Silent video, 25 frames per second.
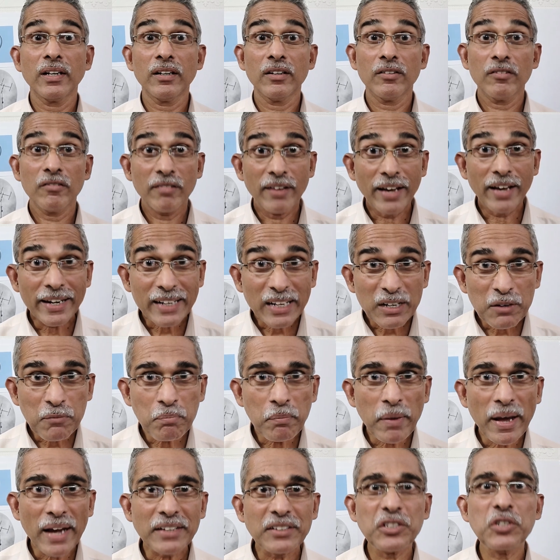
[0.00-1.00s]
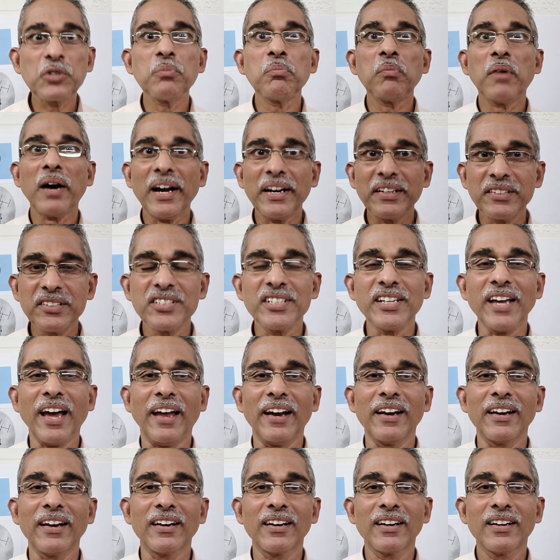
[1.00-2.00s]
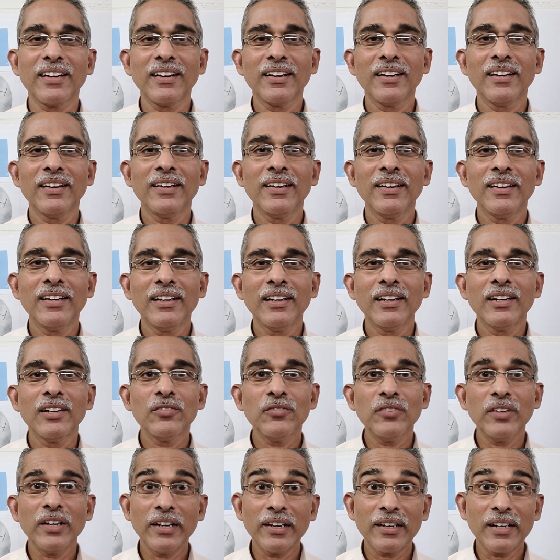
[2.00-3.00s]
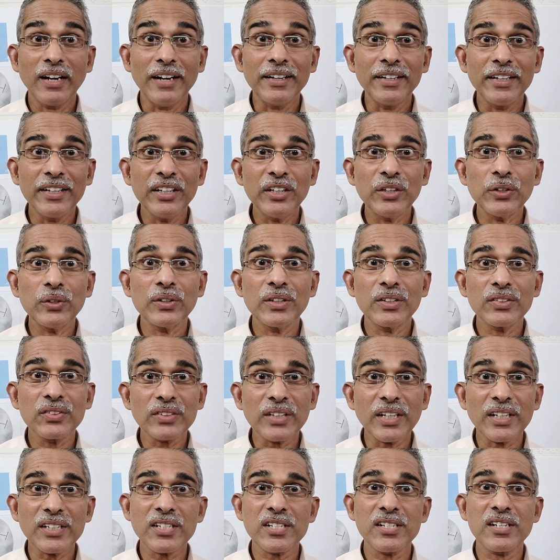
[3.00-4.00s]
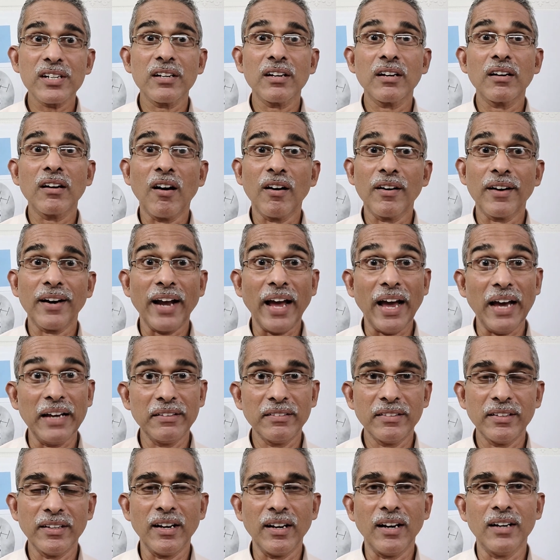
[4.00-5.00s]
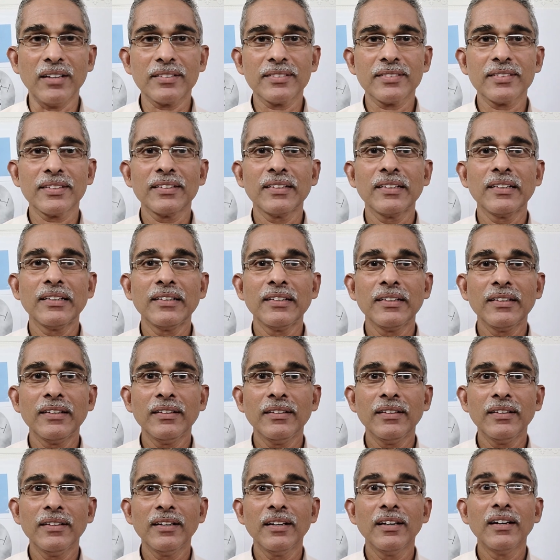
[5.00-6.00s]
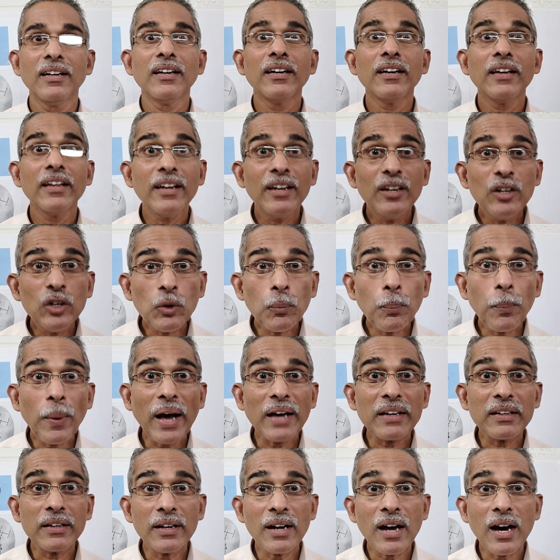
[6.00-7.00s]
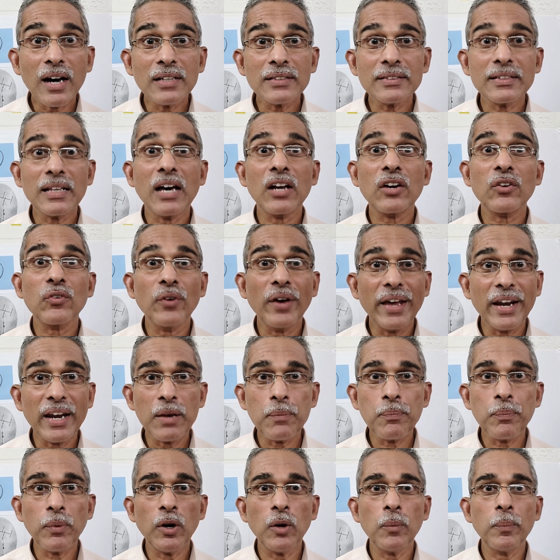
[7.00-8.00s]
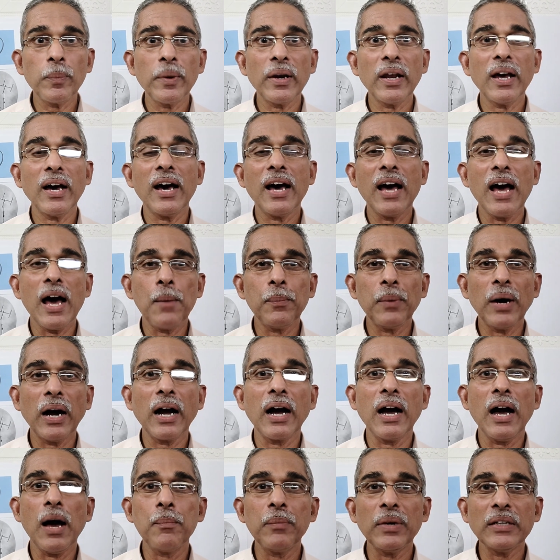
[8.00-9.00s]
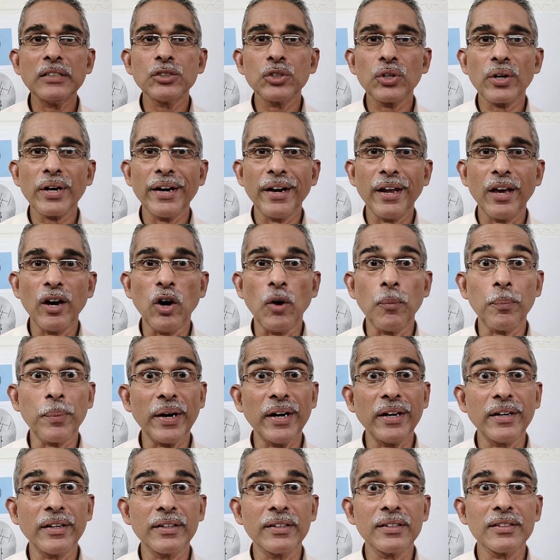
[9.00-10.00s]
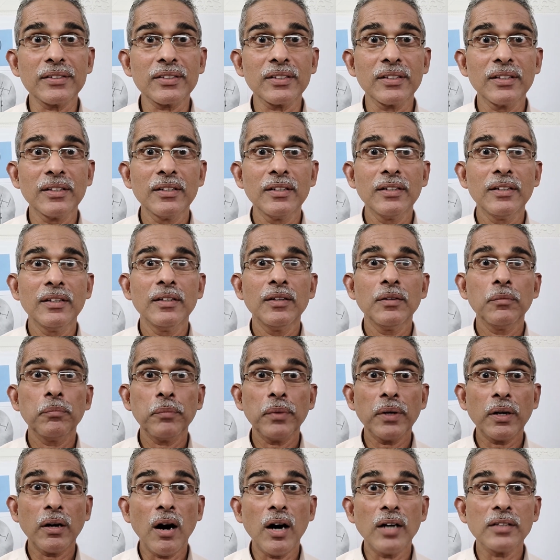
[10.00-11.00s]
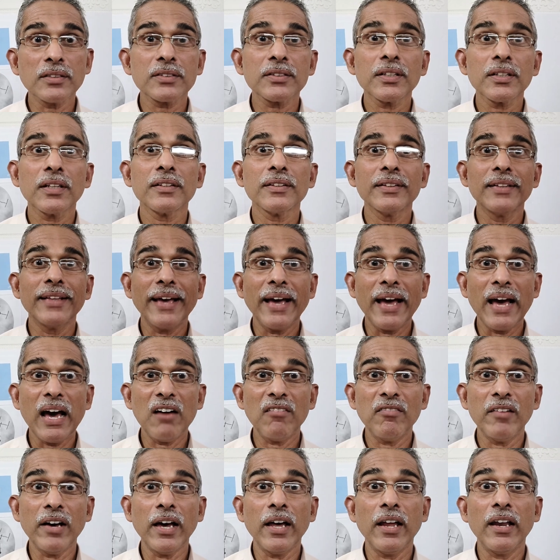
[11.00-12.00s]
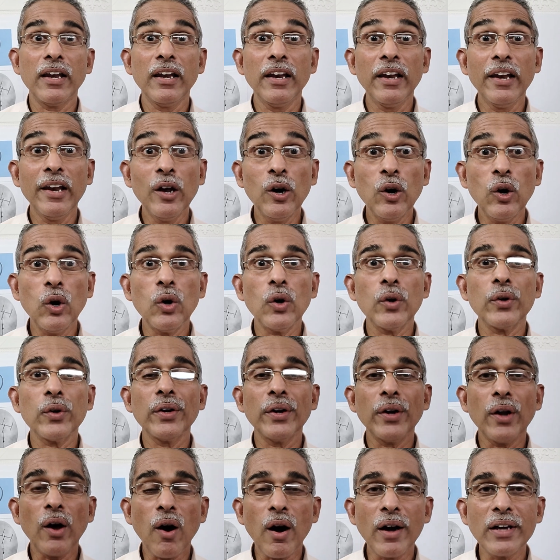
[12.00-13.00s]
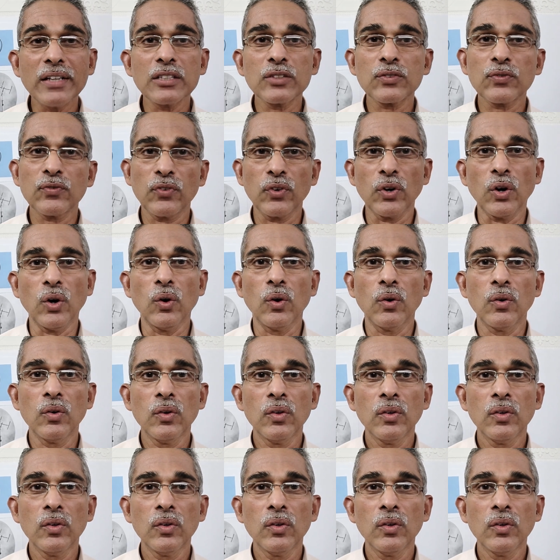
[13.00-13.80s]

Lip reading: Welcome back to my channel. We'll continue discussion on antennas. Loop antennas are very popular among amateur radio operators because they have a low noise flow.